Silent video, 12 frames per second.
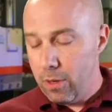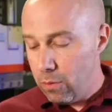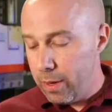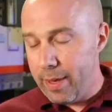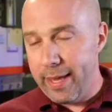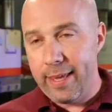
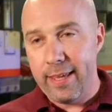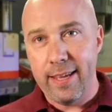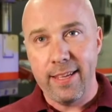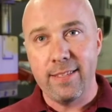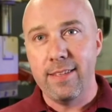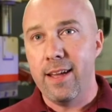We make
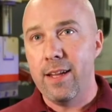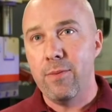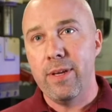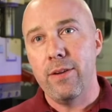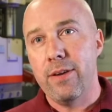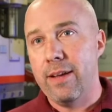it, it's done,
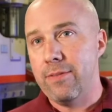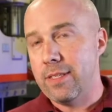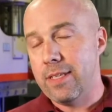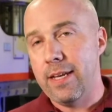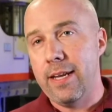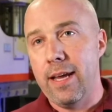we don't have to
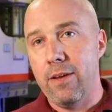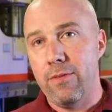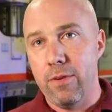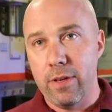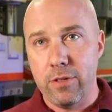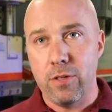send it out
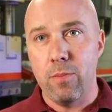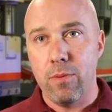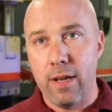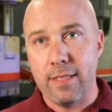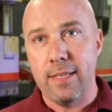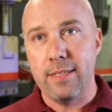for additional
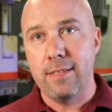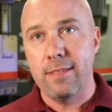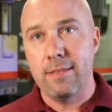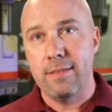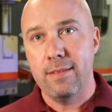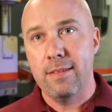
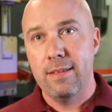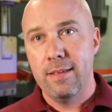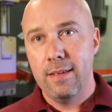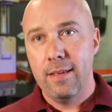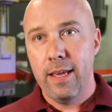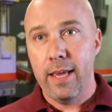processes,
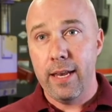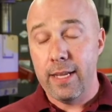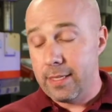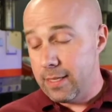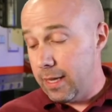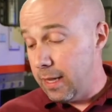and
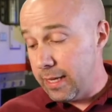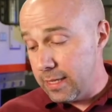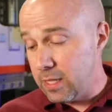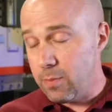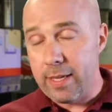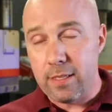it's uh,
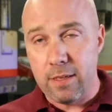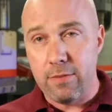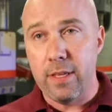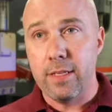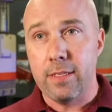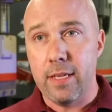less
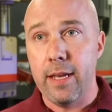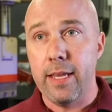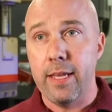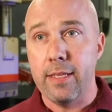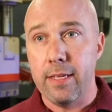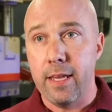expensive than
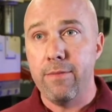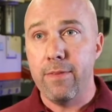sending it to get